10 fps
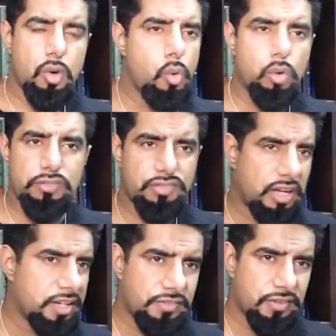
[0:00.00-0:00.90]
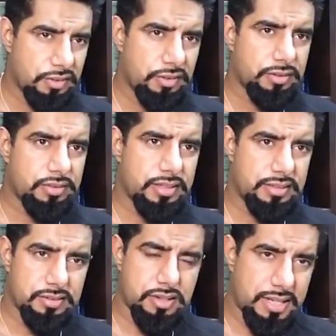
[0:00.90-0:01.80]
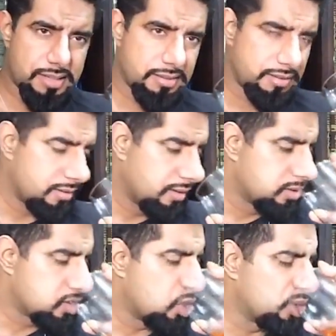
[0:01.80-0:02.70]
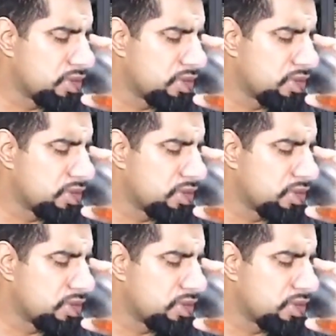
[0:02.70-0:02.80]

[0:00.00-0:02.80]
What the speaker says: All of life on earth is connected. So,